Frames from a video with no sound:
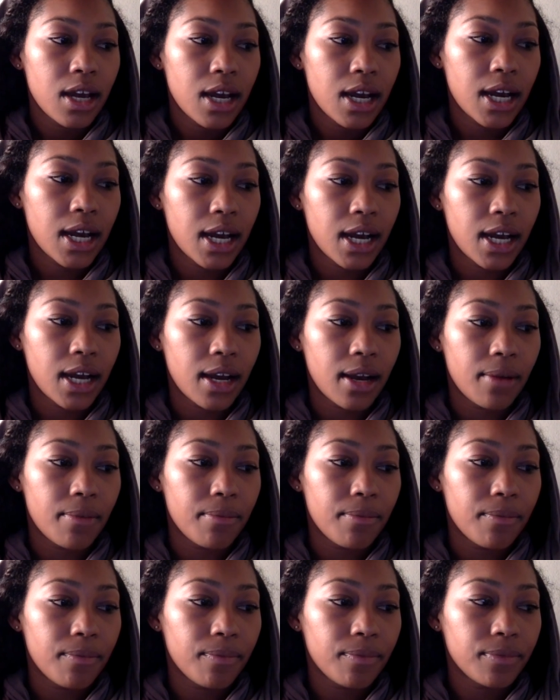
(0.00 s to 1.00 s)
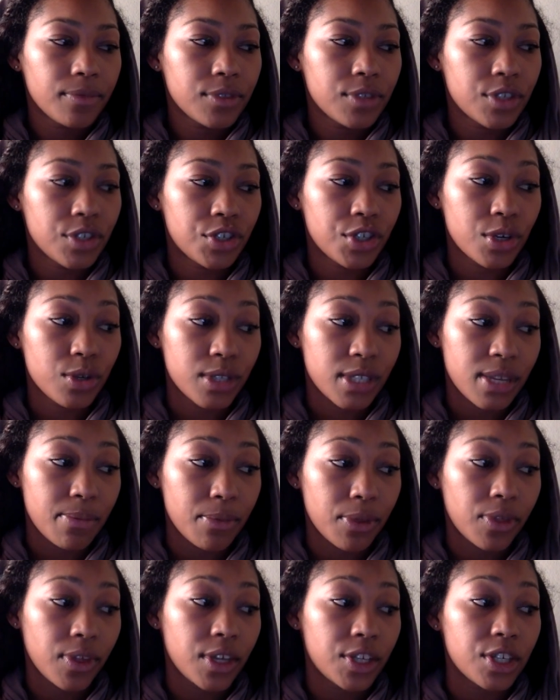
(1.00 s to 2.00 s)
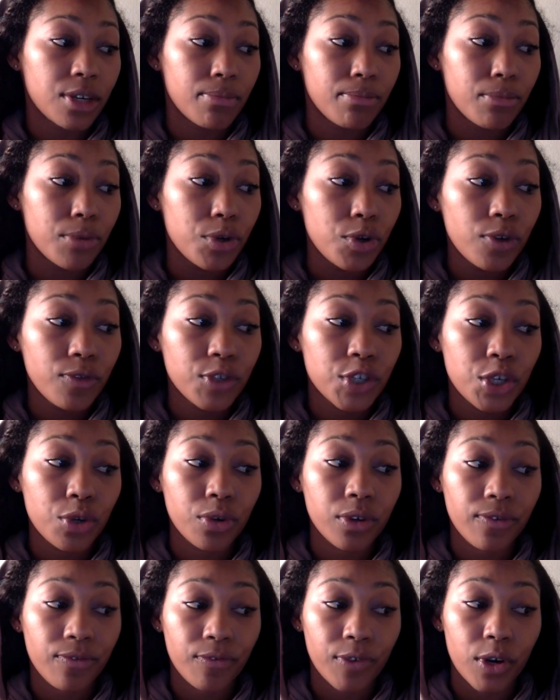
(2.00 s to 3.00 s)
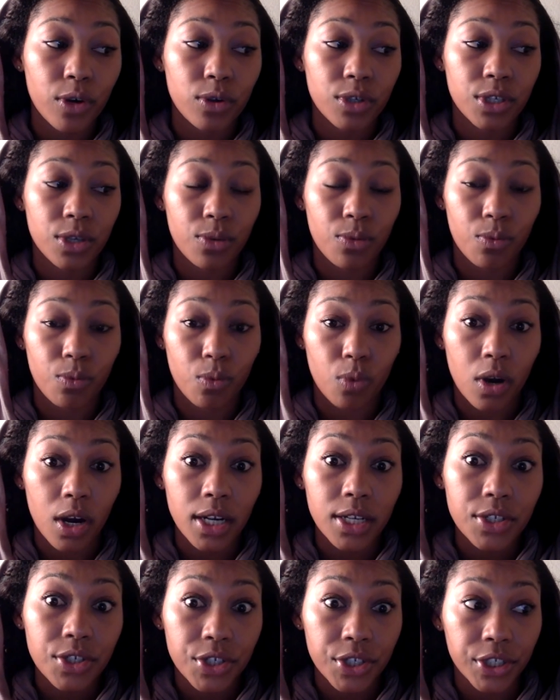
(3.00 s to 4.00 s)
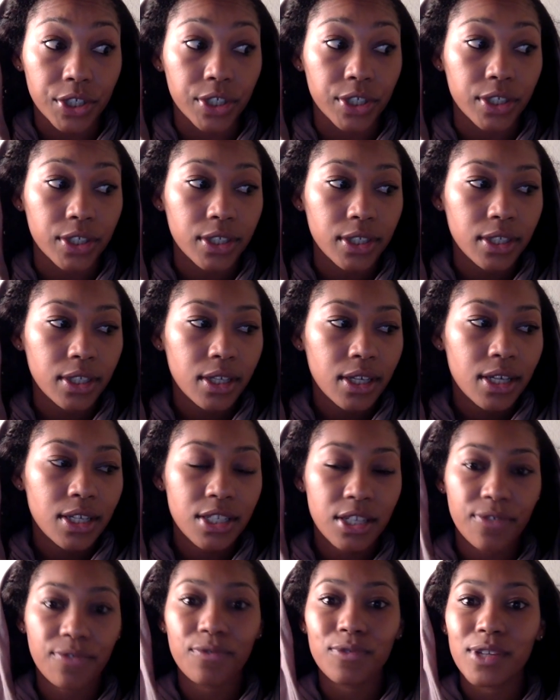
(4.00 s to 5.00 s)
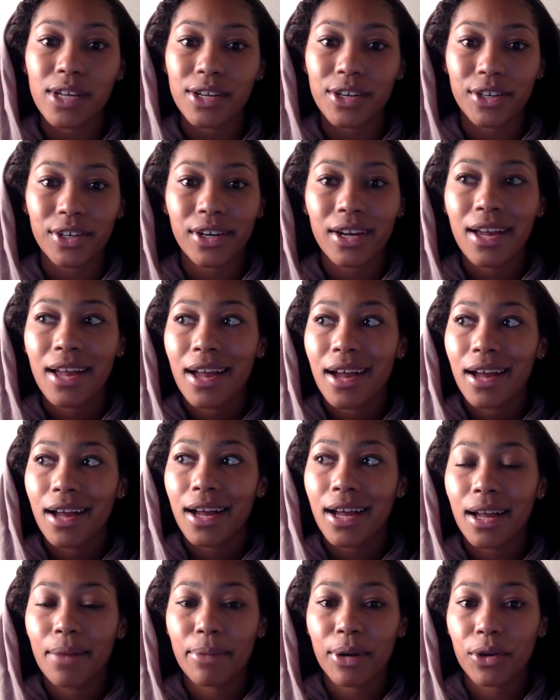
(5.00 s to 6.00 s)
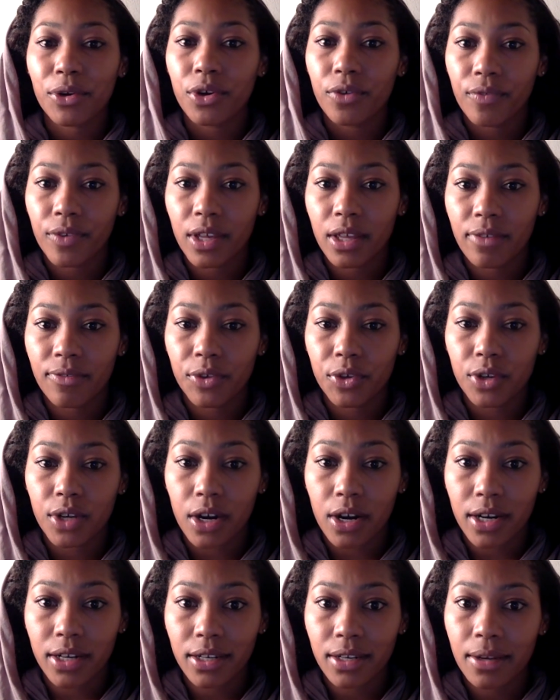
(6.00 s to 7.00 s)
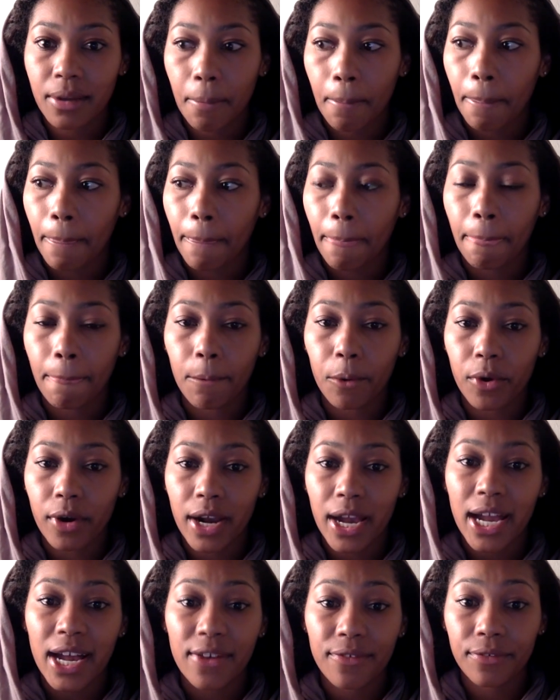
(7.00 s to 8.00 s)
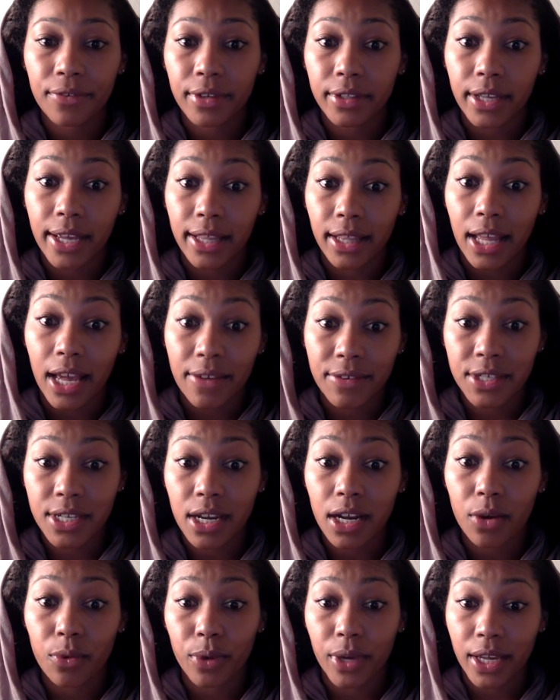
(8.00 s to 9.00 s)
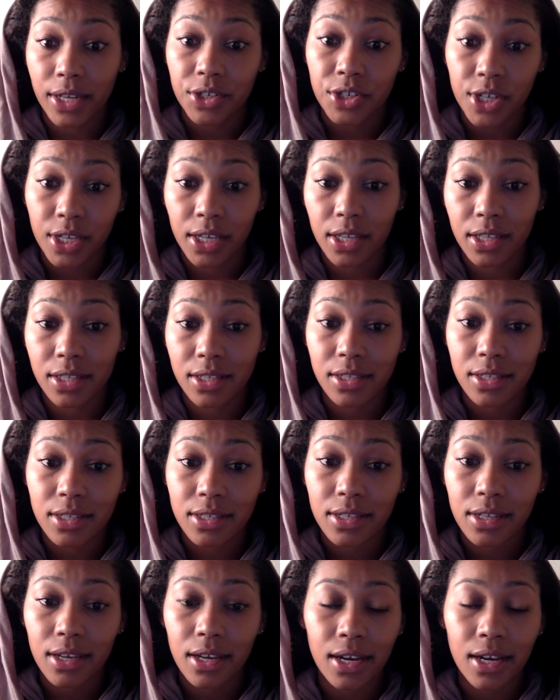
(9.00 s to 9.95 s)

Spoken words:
to show sympathy, to move to and fro, to wander, to flutter. I don't know if any of you garden or have livestock. We had chickens.